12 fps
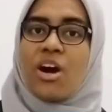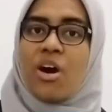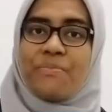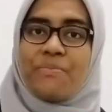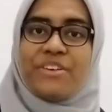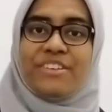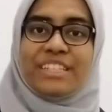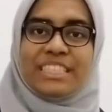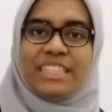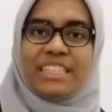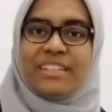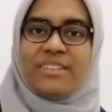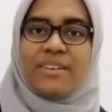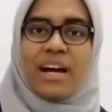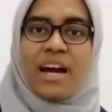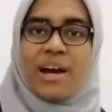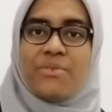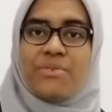Operating
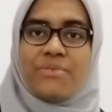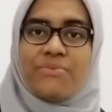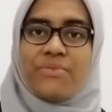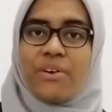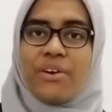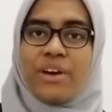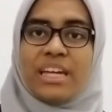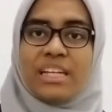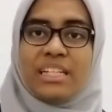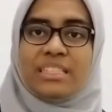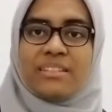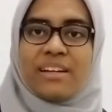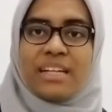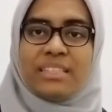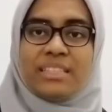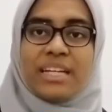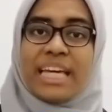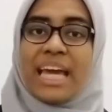hour for English class
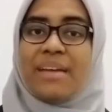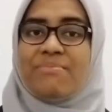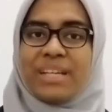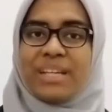can